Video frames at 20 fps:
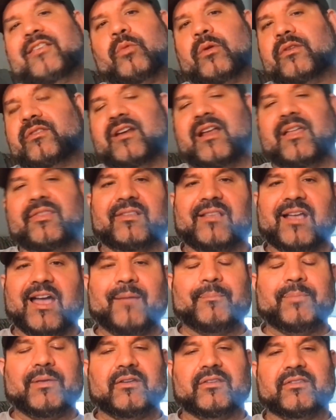wasn't on the
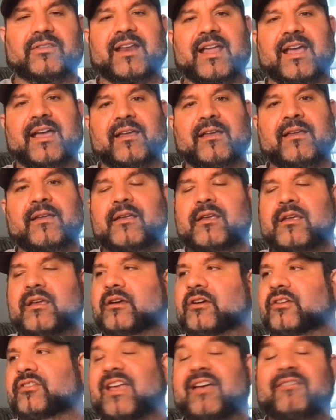top because of that.
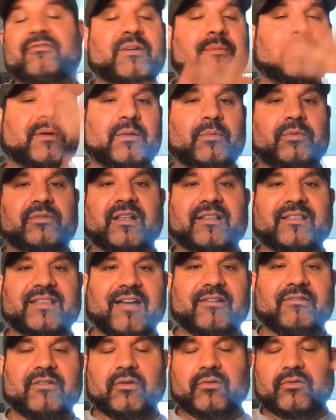Because everybody was on
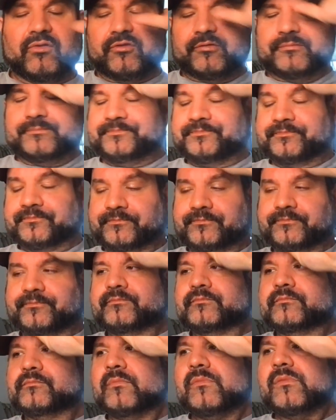Dariush.
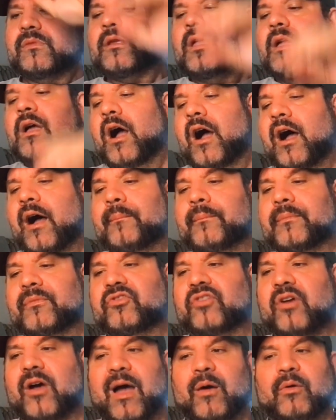
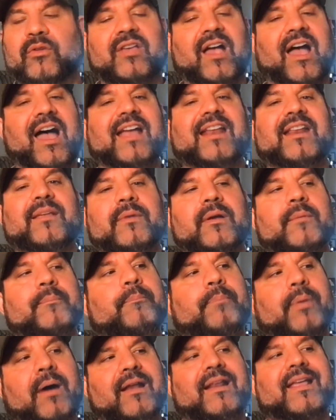So I was high on him.
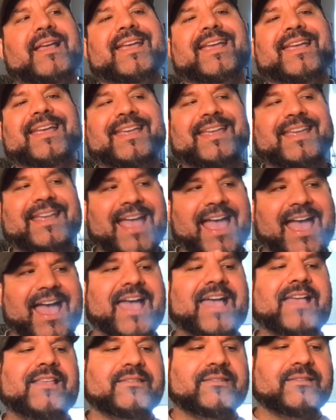But he
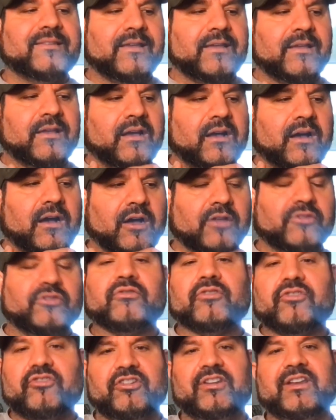has
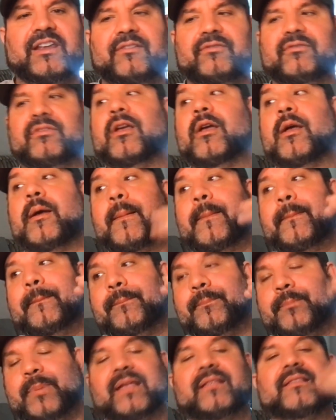underachieved
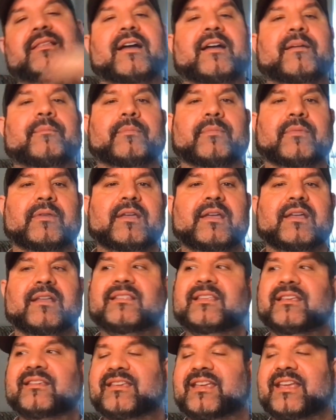big time.
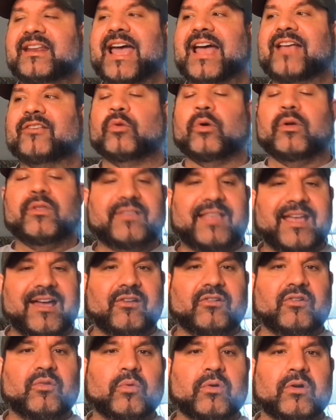This kid has all the
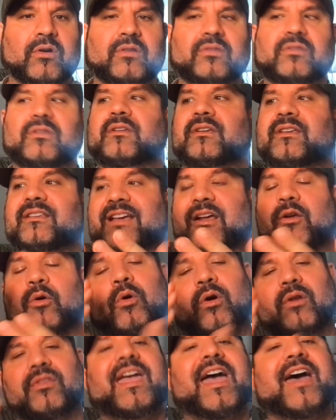talent in the world. He's got
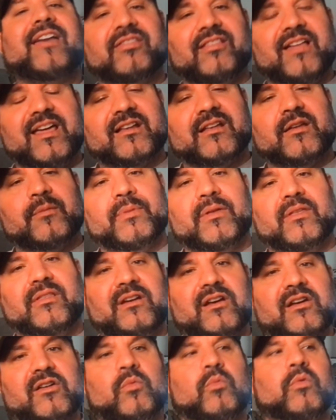all the athletic
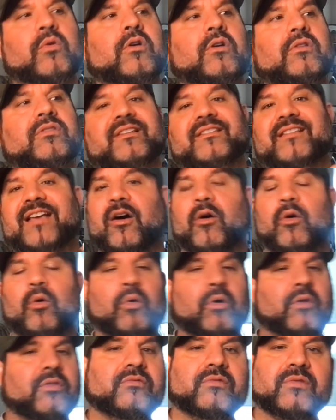ability in the world. He's got
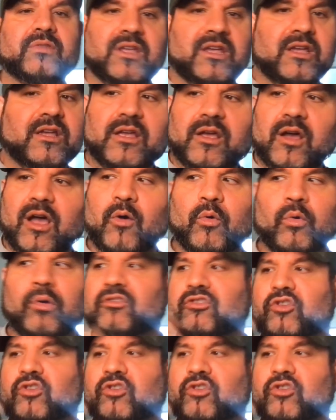all the